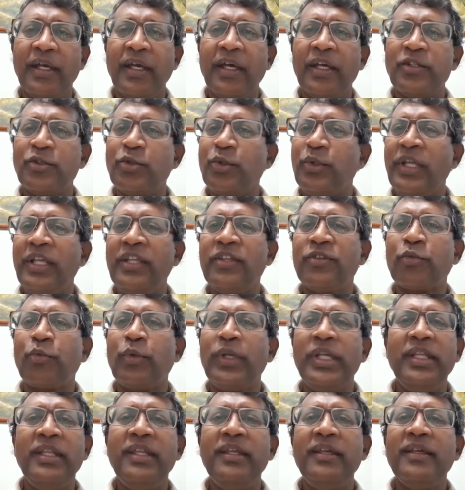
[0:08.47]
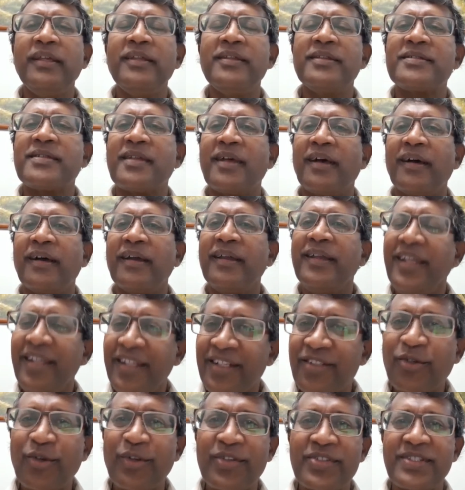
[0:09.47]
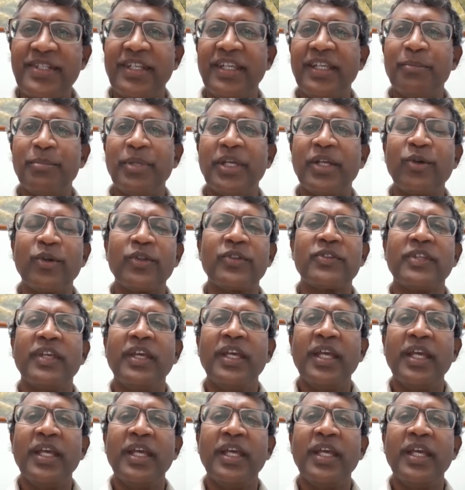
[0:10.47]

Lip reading: Today's readings are interesting because